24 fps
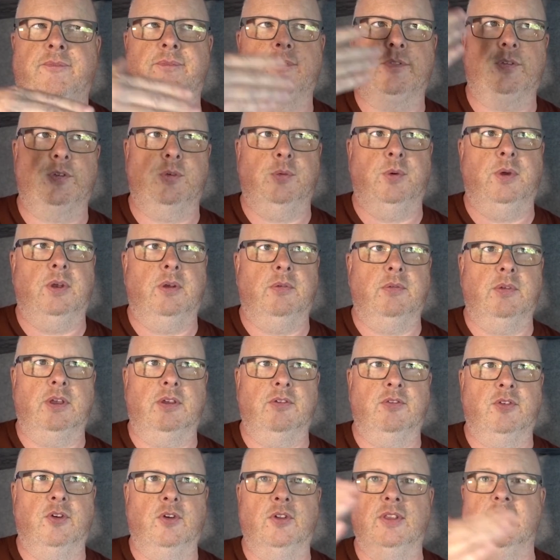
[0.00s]
what's the word I'm
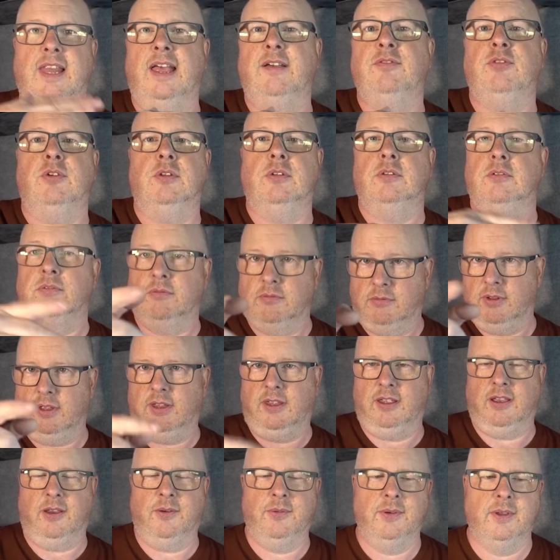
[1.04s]
looking for, level. There
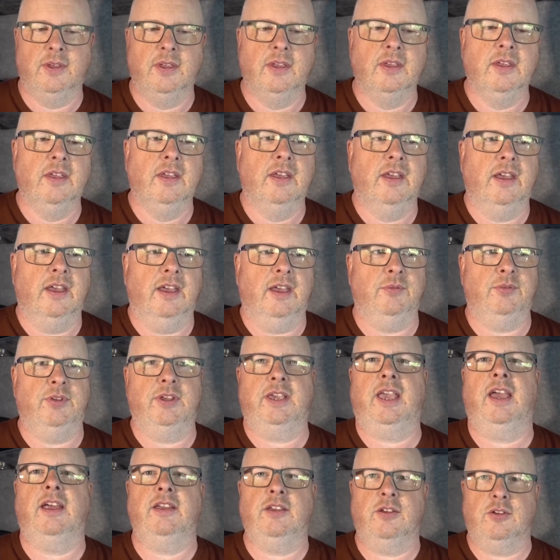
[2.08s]
you go. So you
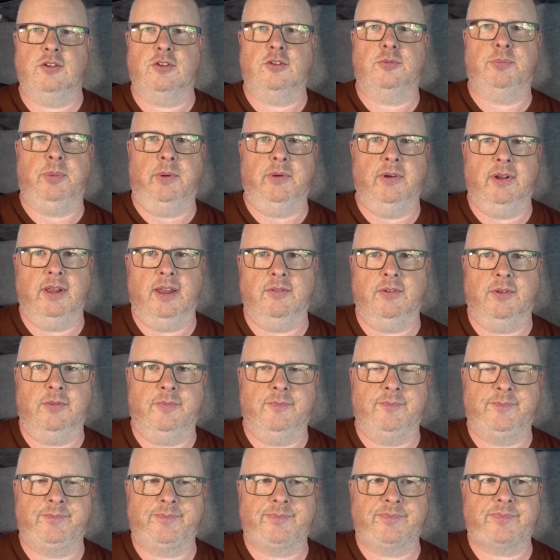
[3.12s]
can't use a spirit level.
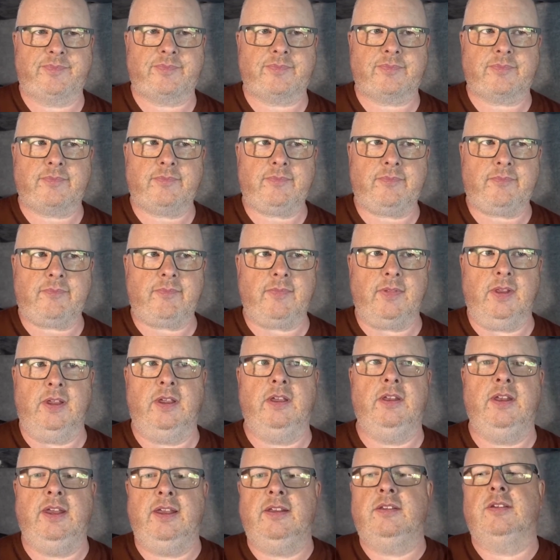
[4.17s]

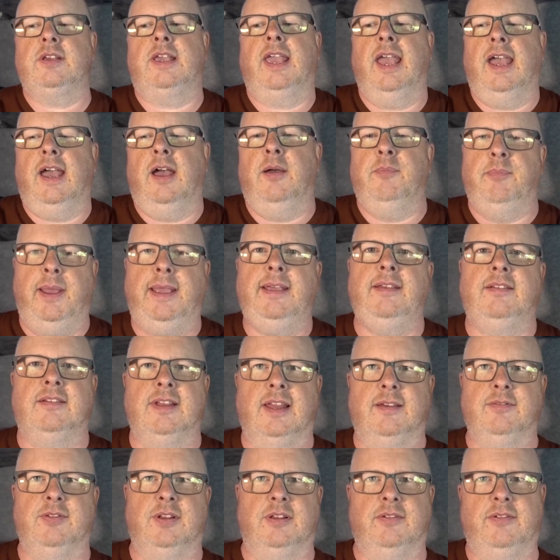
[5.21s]
You need to get a base
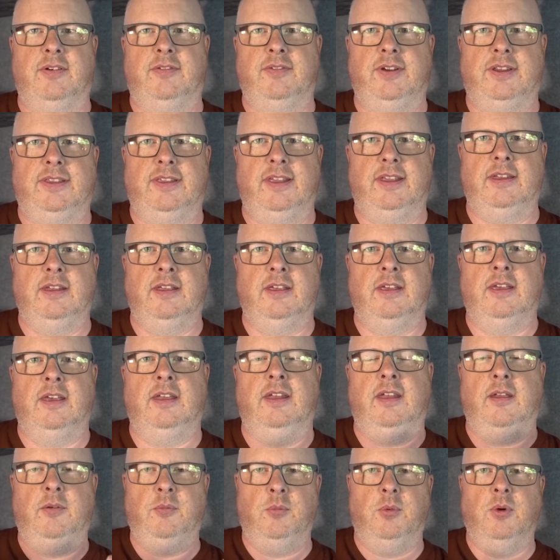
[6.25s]
level of everything
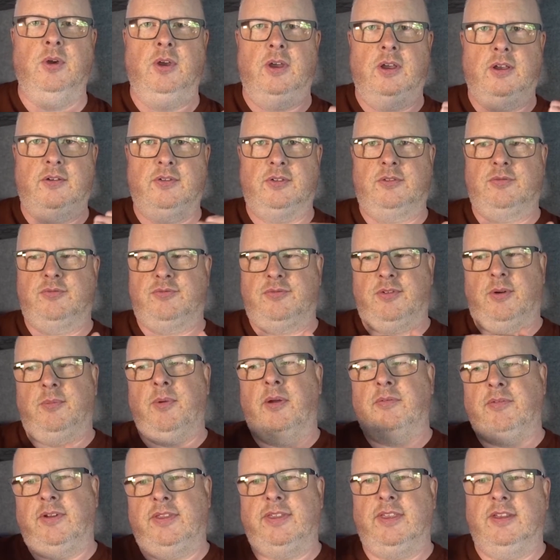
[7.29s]
and then work from
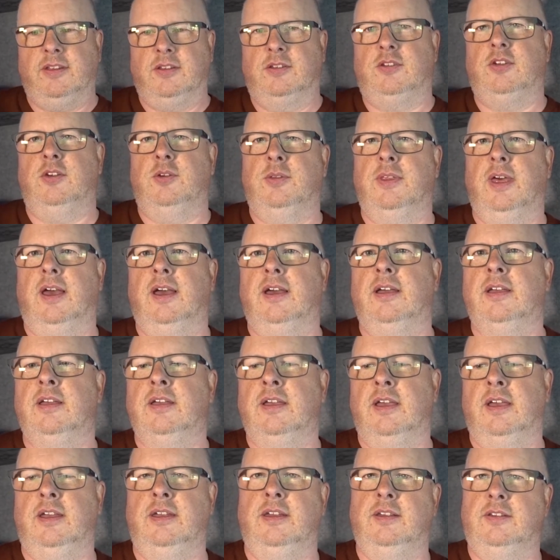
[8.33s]
everything to that.
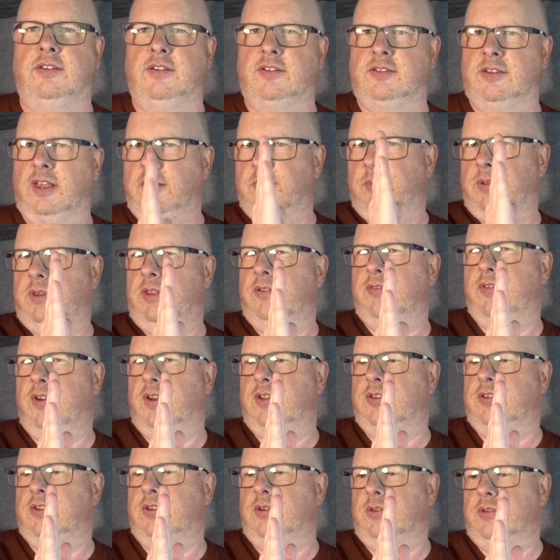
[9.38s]
And it's the same with your
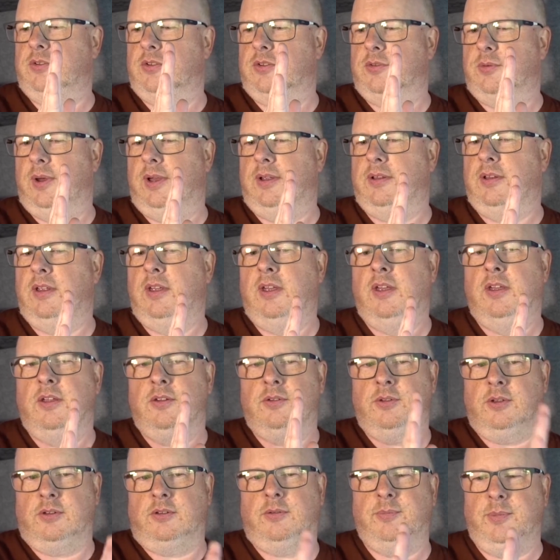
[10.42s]
verticals as well.
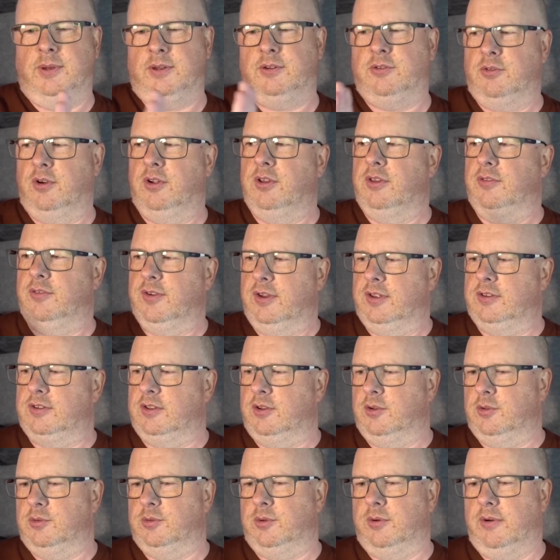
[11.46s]
So you have to make sure all the
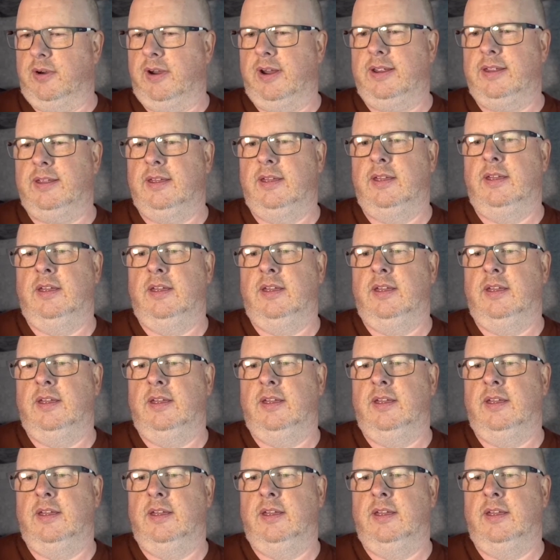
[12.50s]
verticals are right,